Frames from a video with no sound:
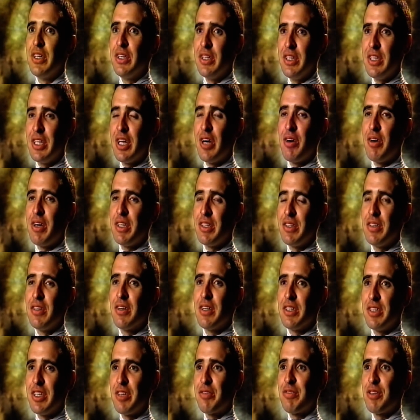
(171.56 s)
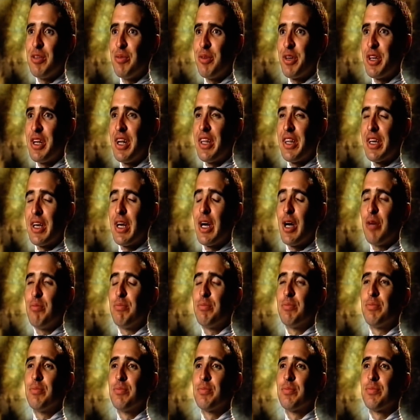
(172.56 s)
you know, I definitely want another
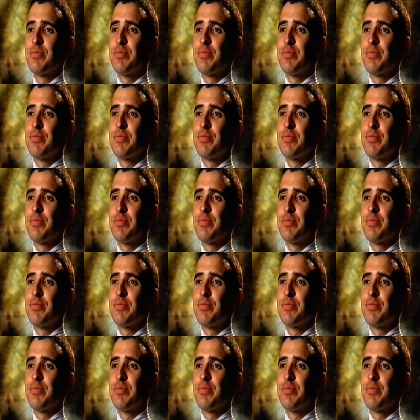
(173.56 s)
cup.